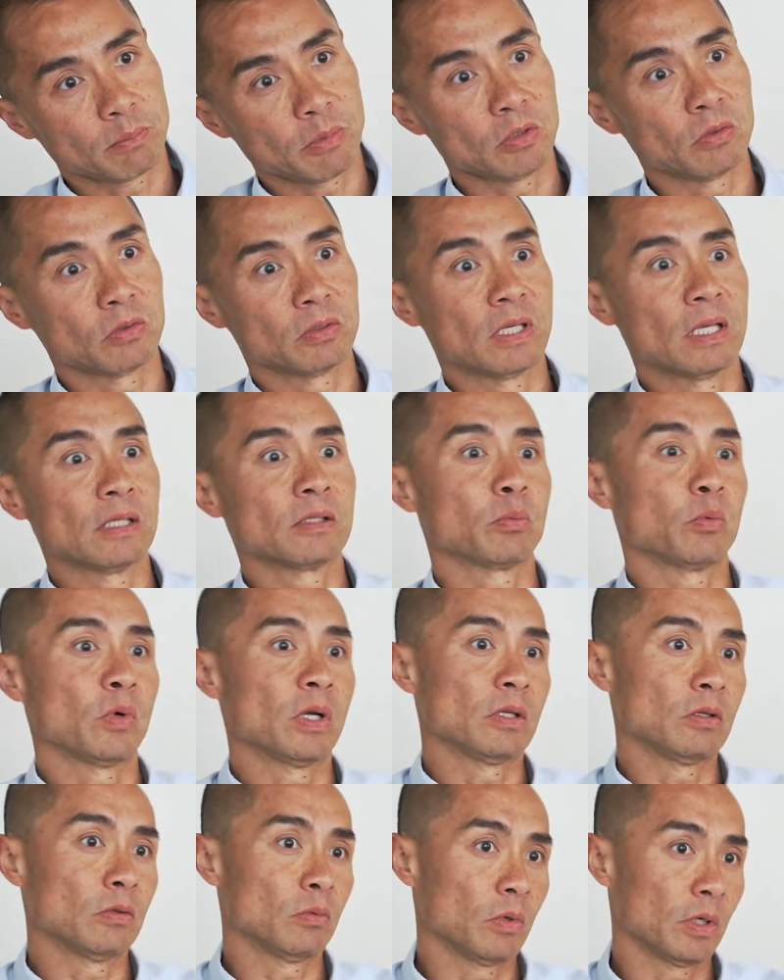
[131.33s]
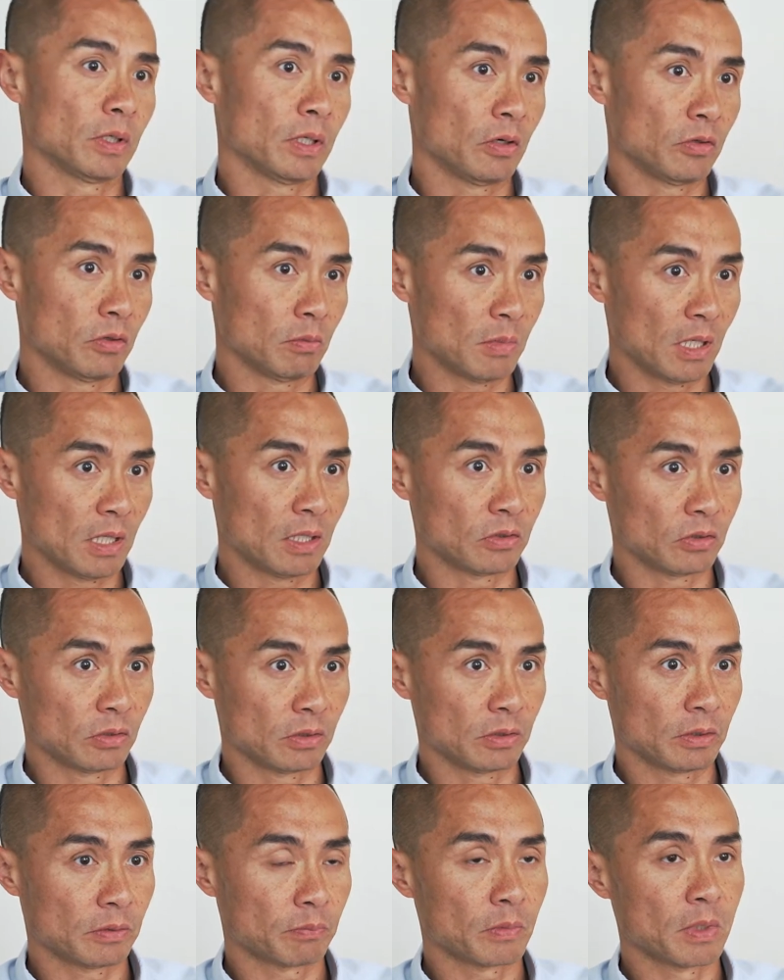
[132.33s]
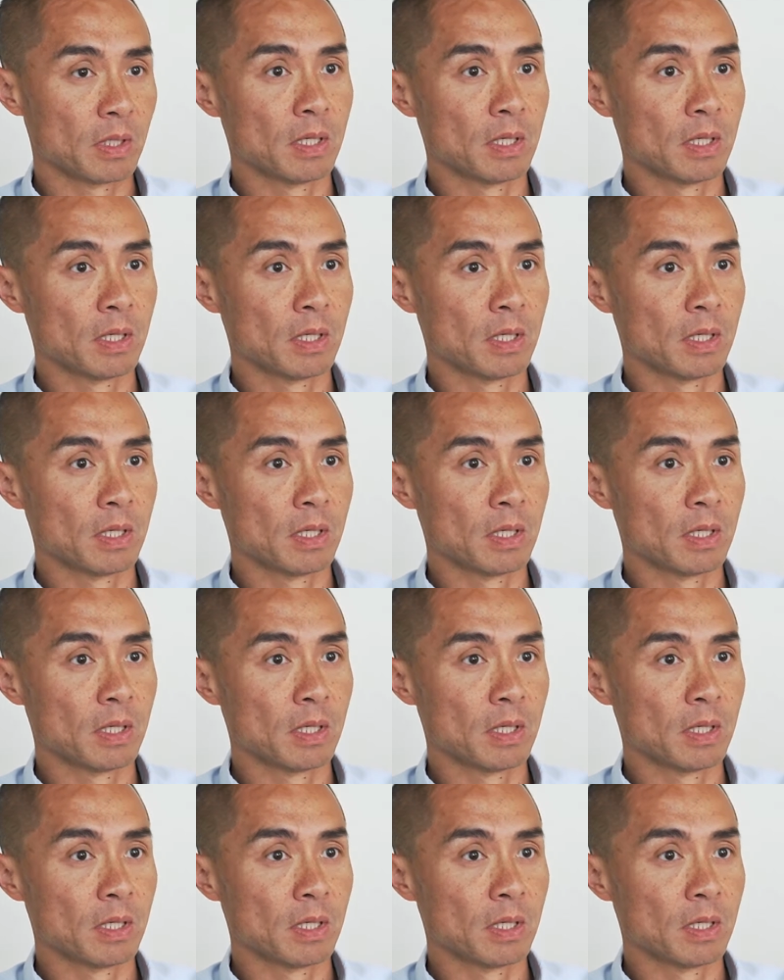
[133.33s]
because that's when you work out your margins.